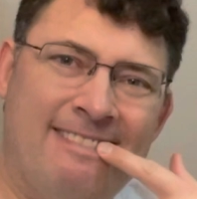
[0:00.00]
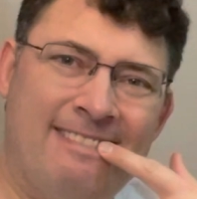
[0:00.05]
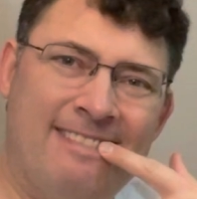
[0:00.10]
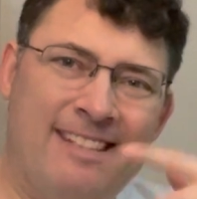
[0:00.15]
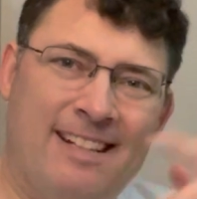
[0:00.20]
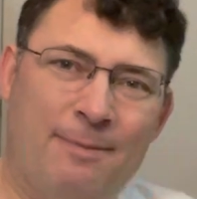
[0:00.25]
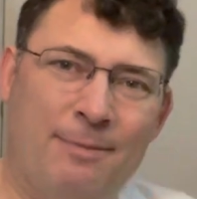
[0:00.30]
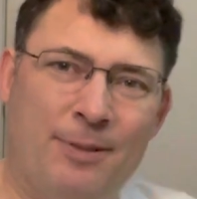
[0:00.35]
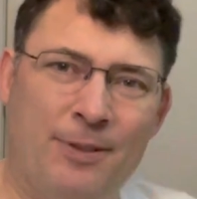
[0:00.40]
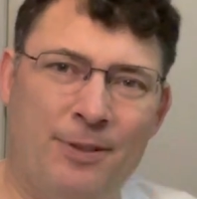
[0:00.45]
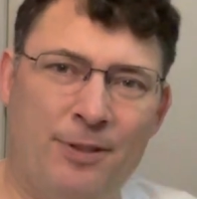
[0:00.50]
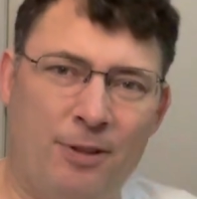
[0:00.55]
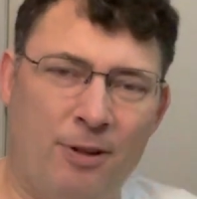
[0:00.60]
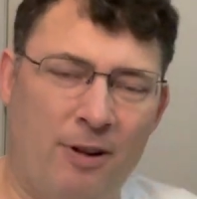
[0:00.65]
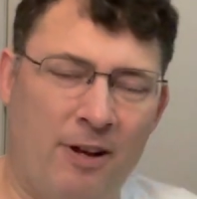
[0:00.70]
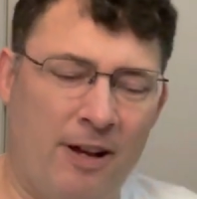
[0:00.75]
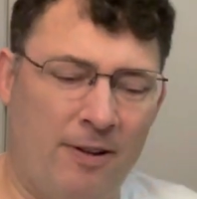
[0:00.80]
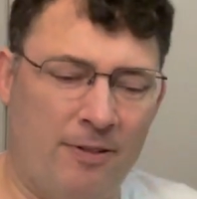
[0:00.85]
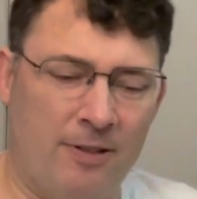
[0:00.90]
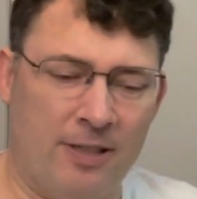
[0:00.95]
gonna throw
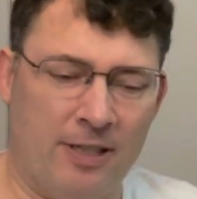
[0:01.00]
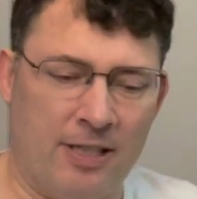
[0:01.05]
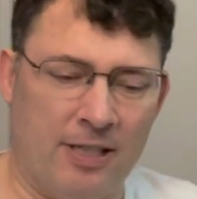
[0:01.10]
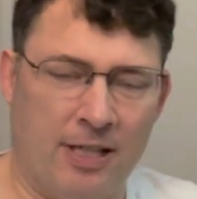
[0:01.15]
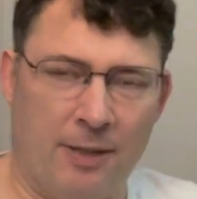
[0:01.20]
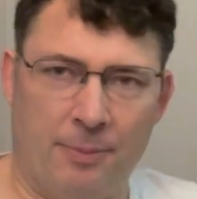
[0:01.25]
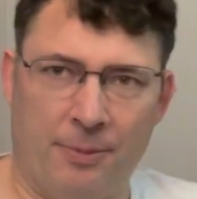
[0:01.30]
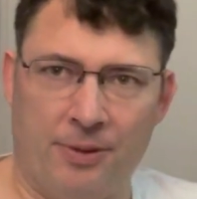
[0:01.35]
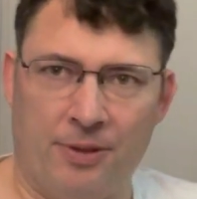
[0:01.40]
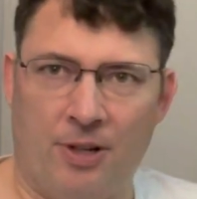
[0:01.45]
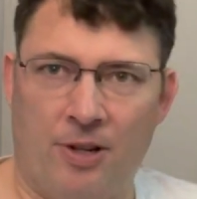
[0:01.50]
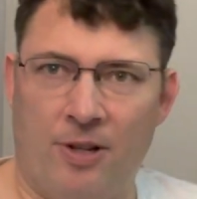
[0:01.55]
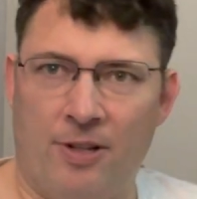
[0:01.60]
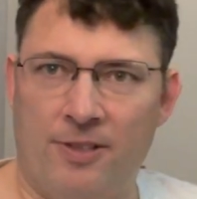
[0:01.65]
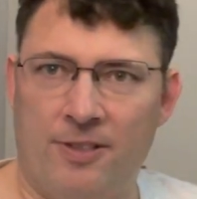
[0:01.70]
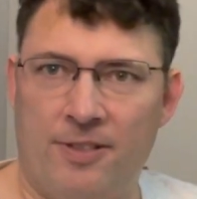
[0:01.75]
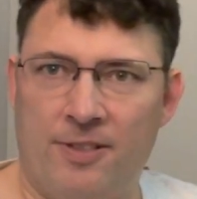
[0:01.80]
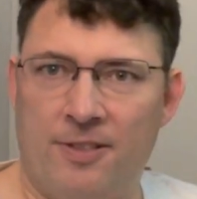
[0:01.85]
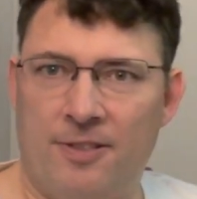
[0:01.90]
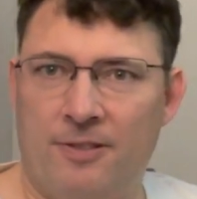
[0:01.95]
out a couple
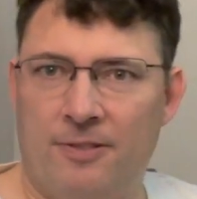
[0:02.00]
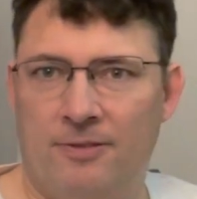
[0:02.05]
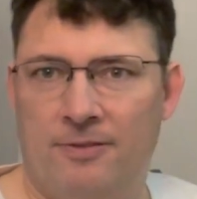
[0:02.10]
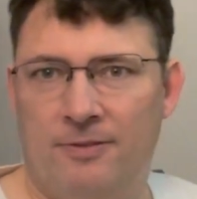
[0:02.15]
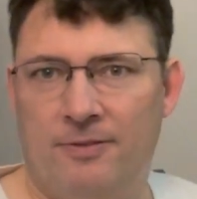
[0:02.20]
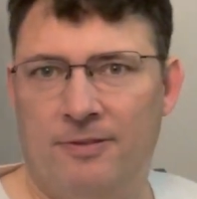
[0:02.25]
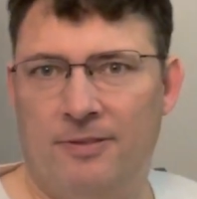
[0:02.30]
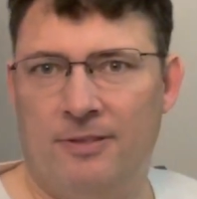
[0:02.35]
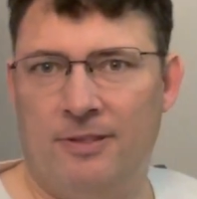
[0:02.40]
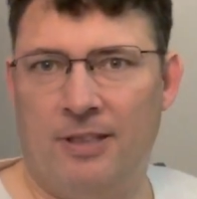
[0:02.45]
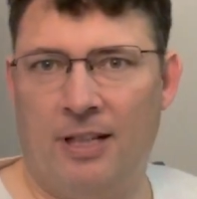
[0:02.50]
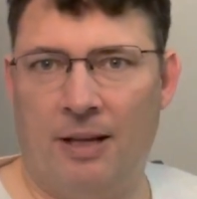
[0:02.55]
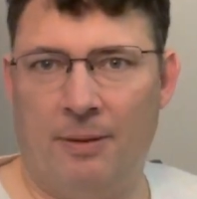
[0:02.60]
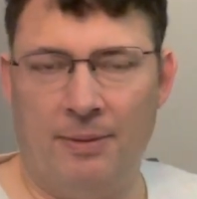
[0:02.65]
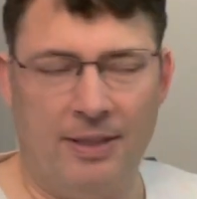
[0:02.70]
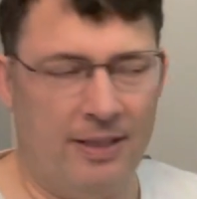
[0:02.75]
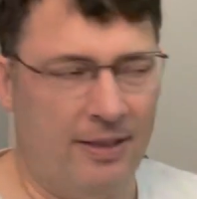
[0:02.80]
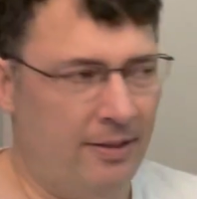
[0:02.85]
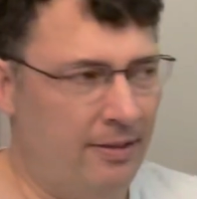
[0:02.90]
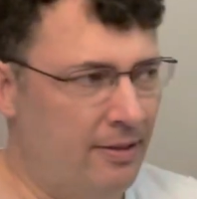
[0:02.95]
thoughts. I
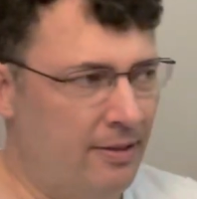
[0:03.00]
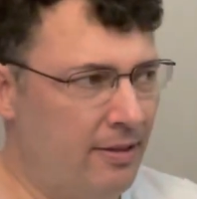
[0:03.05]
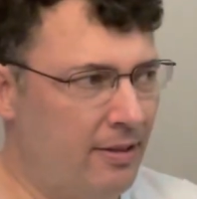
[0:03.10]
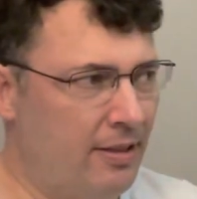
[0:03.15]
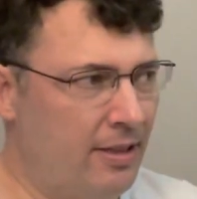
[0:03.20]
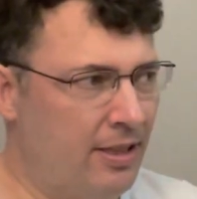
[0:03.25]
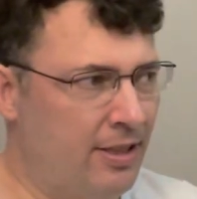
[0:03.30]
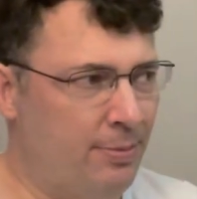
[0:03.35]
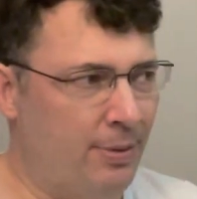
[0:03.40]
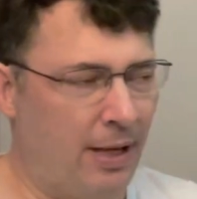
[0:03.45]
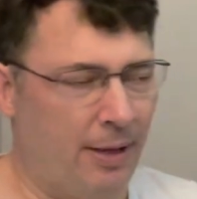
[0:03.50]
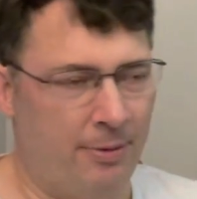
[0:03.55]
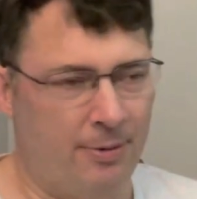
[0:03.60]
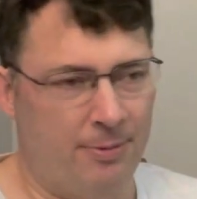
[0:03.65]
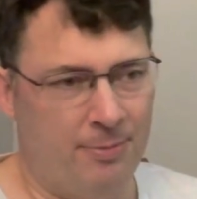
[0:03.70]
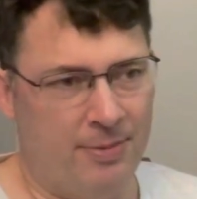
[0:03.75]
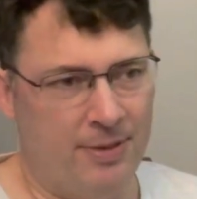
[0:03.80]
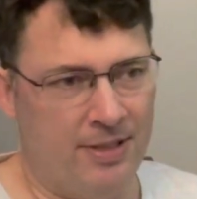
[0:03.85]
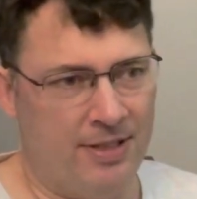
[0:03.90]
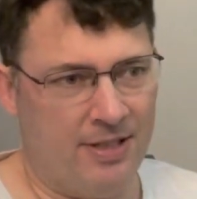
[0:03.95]
mean, it's probably
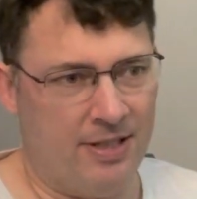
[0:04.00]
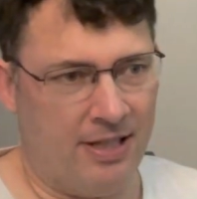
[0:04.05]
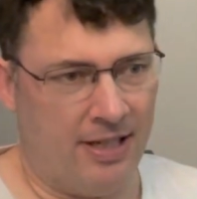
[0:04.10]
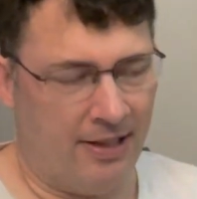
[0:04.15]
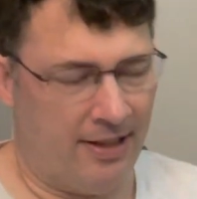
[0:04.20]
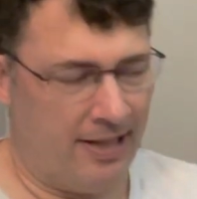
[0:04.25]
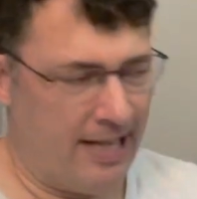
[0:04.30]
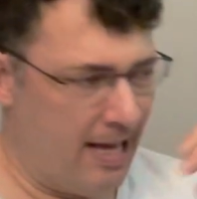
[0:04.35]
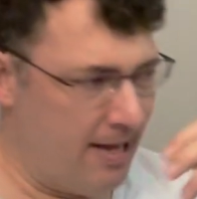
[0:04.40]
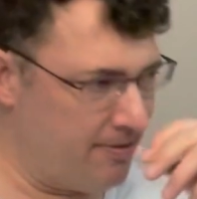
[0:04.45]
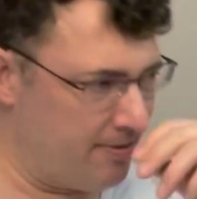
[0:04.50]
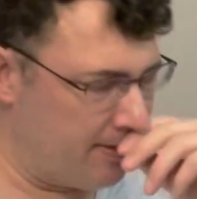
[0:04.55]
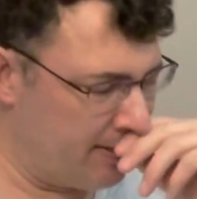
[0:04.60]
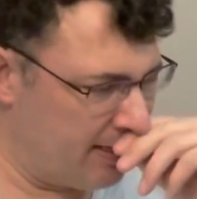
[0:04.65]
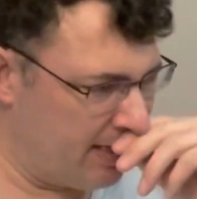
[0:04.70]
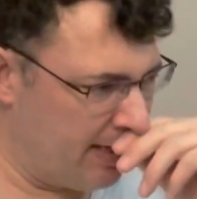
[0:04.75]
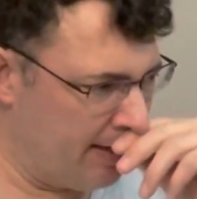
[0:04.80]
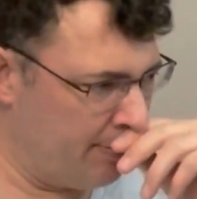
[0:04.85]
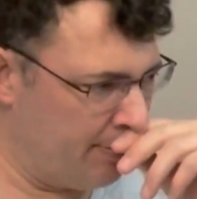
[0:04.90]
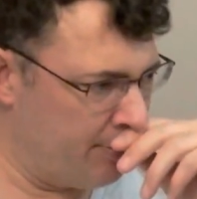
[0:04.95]
been said 1,000
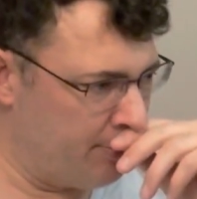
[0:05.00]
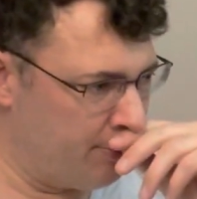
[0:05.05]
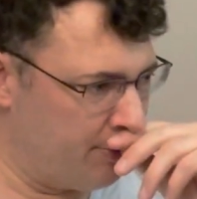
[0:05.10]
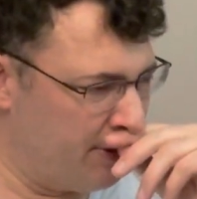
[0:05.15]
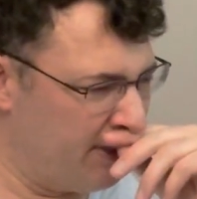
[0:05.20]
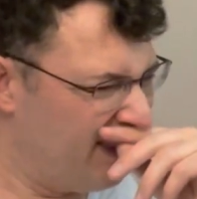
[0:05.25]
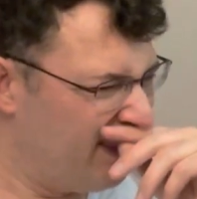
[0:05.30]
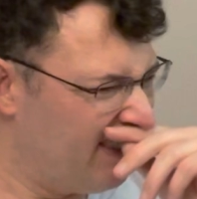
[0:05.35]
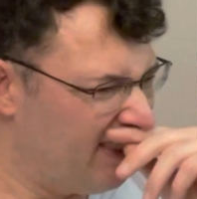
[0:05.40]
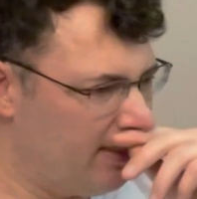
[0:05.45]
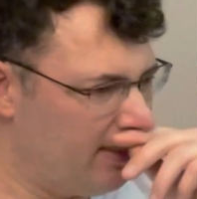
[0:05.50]
times, but